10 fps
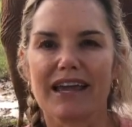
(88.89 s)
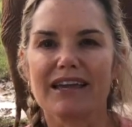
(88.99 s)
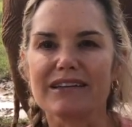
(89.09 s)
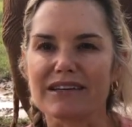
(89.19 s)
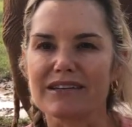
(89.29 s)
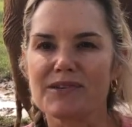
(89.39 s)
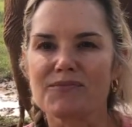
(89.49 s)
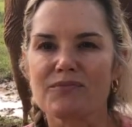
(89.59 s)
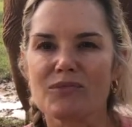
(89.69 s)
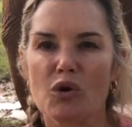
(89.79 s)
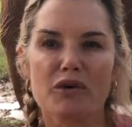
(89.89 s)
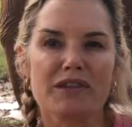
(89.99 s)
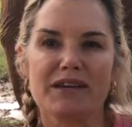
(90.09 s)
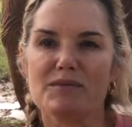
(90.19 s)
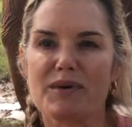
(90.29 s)
Haiti, or
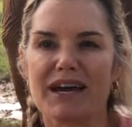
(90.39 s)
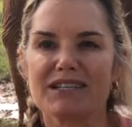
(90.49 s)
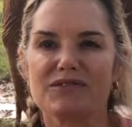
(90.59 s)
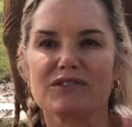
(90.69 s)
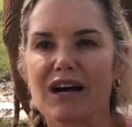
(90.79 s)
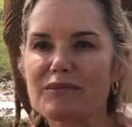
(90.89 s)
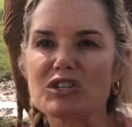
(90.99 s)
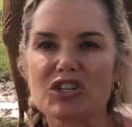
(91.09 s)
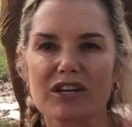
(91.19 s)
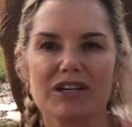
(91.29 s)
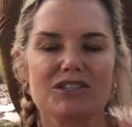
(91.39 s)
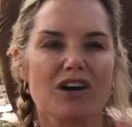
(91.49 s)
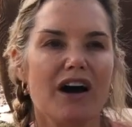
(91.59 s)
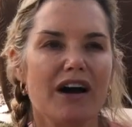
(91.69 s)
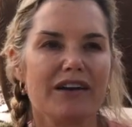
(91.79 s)
the impact of climate change
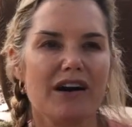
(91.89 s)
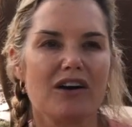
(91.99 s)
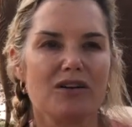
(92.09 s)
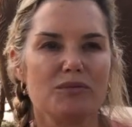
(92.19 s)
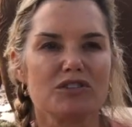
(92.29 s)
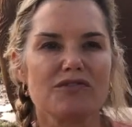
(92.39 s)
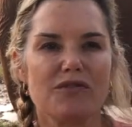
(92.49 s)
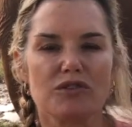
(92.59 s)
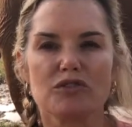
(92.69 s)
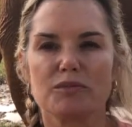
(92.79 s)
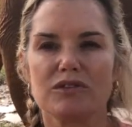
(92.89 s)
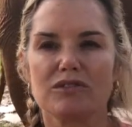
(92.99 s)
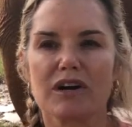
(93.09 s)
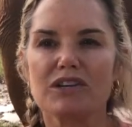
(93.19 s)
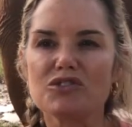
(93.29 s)
on our most
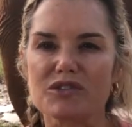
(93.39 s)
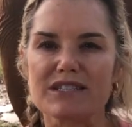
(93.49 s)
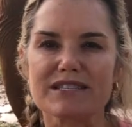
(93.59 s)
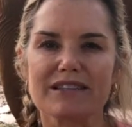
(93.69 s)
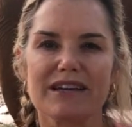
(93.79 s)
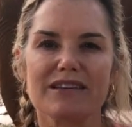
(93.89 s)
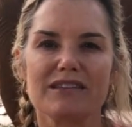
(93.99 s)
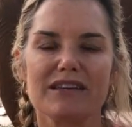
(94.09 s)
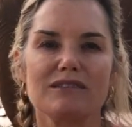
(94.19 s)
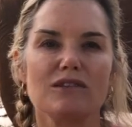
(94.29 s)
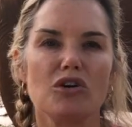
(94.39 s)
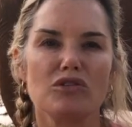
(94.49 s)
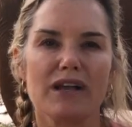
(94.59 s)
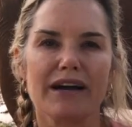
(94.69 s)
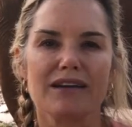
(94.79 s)
vulnerable countries like the
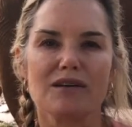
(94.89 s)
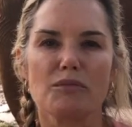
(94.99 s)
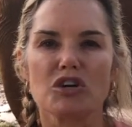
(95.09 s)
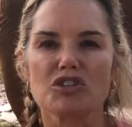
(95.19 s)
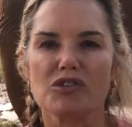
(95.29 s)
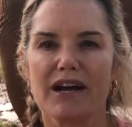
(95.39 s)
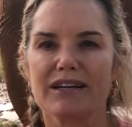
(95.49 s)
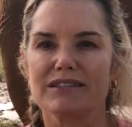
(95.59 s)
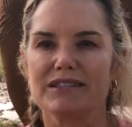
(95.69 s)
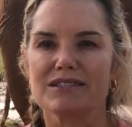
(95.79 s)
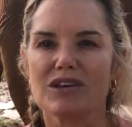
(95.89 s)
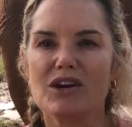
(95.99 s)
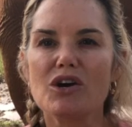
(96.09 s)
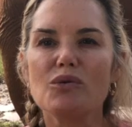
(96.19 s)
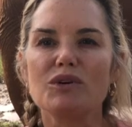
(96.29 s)
low-lying Marshall Islands,
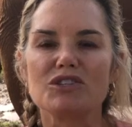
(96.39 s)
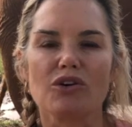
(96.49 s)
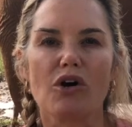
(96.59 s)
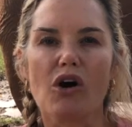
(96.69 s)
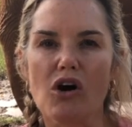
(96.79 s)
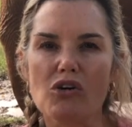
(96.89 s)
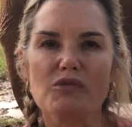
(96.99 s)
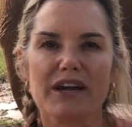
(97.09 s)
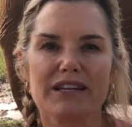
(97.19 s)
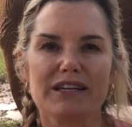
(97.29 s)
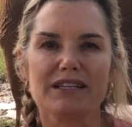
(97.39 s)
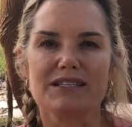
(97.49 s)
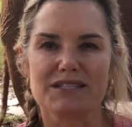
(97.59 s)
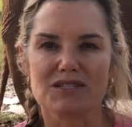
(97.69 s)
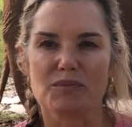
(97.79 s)
which are already
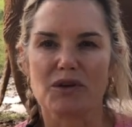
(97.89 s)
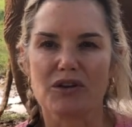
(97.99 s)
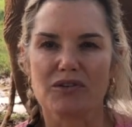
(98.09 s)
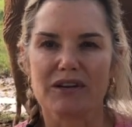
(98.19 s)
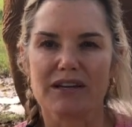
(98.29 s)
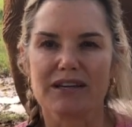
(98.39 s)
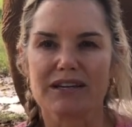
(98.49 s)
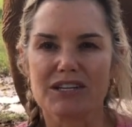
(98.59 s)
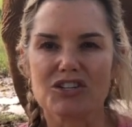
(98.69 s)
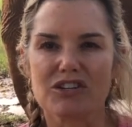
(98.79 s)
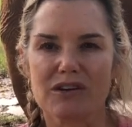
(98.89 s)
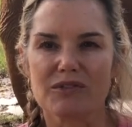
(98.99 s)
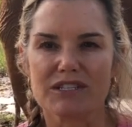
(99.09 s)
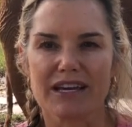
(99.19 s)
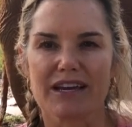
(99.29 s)
disappearing each and
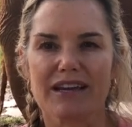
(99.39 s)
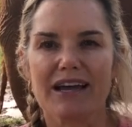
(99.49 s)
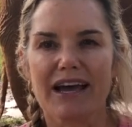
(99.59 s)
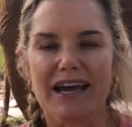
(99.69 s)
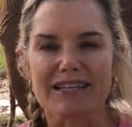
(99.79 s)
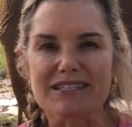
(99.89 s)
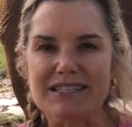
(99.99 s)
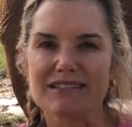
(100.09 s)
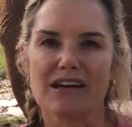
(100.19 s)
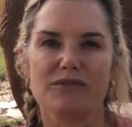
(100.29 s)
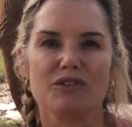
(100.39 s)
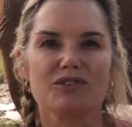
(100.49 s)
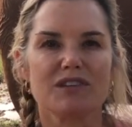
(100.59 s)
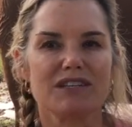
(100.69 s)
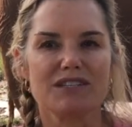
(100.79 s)
every day as sea
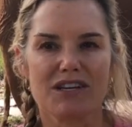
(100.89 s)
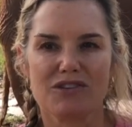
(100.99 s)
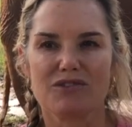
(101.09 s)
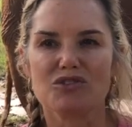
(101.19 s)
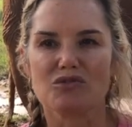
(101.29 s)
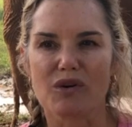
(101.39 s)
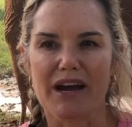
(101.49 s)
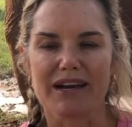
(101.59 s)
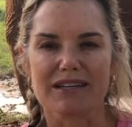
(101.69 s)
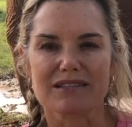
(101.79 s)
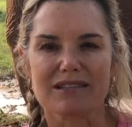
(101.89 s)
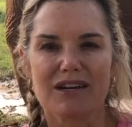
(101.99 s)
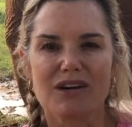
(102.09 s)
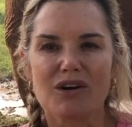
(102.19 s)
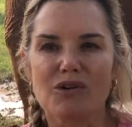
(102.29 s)
levels continue to rise.
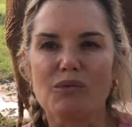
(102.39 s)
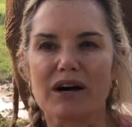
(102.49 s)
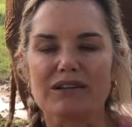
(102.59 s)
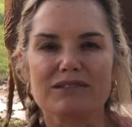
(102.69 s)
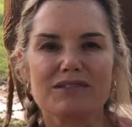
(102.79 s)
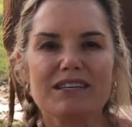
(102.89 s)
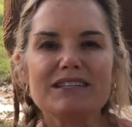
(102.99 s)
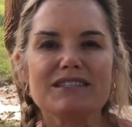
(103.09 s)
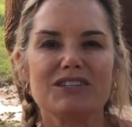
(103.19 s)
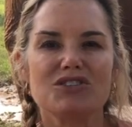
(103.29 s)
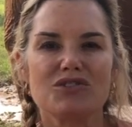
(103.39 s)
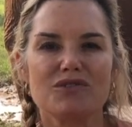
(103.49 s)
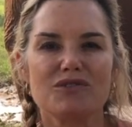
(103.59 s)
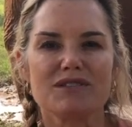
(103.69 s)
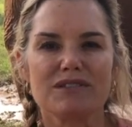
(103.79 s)
Well, these
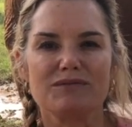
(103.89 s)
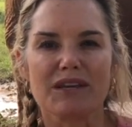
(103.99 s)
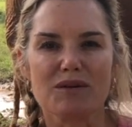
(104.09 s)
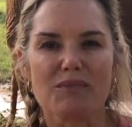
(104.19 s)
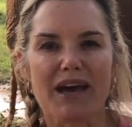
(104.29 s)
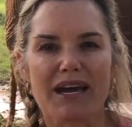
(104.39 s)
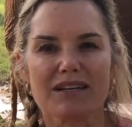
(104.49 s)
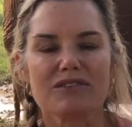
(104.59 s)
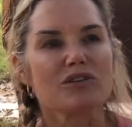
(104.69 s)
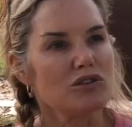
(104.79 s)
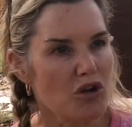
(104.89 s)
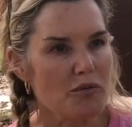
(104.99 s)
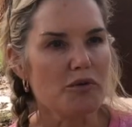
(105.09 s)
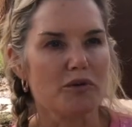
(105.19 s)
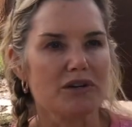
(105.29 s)
issues impact the
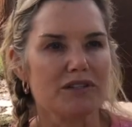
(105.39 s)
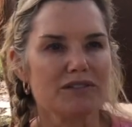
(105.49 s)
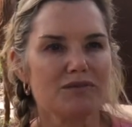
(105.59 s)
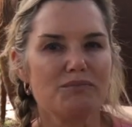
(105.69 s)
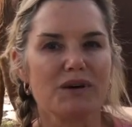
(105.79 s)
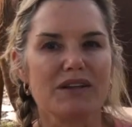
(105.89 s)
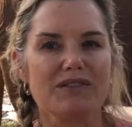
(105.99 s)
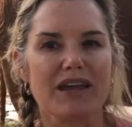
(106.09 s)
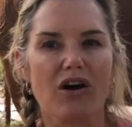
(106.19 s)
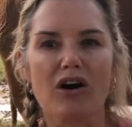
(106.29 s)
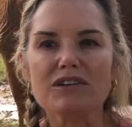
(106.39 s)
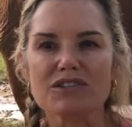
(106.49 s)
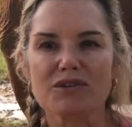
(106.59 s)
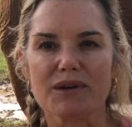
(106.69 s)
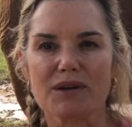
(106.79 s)
global world, but they
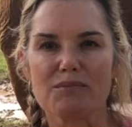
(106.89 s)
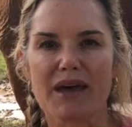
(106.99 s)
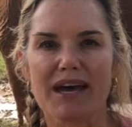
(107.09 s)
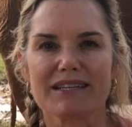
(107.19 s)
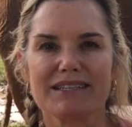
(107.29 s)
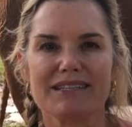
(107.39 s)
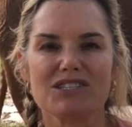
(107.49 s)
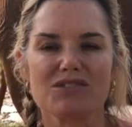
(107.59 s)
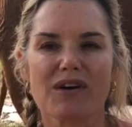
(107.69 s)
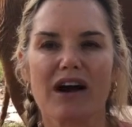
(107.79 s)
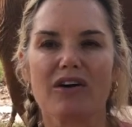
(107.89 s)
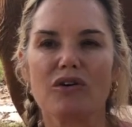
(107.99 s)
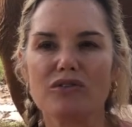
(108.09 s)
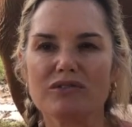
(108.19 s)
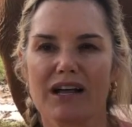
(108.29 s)
also impact each of our
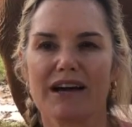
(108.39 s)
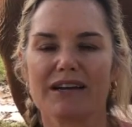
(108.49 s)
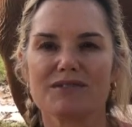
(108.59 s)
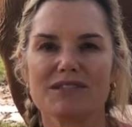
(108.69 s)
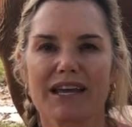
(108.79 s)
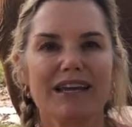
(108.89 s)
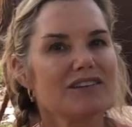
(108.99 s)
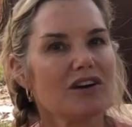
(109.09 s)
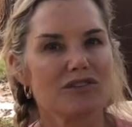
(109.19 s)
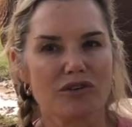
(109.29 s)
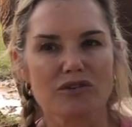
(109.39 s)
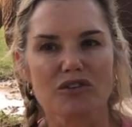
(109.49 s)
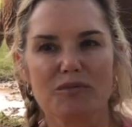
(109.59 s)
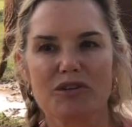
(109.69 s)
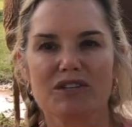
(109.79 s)
own lives and our local
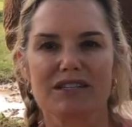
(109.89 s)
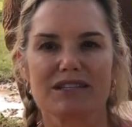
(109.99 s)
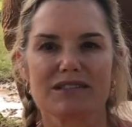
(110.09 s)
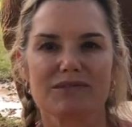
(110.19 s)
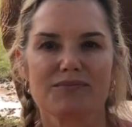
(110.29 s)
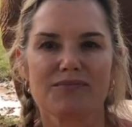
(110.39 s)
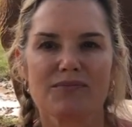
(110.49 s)
communities.